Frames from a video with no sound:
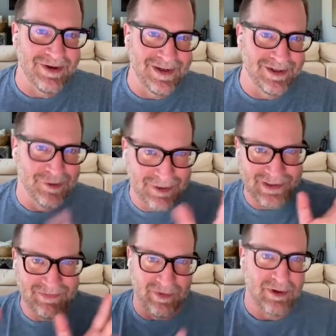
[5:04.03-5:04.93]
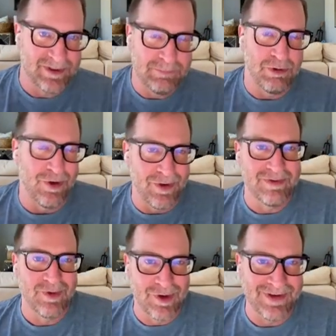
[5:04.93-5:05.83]
trying to do in this first part
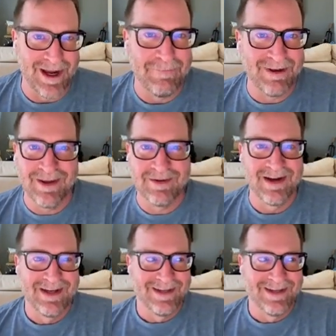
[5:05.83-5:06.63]
of our time together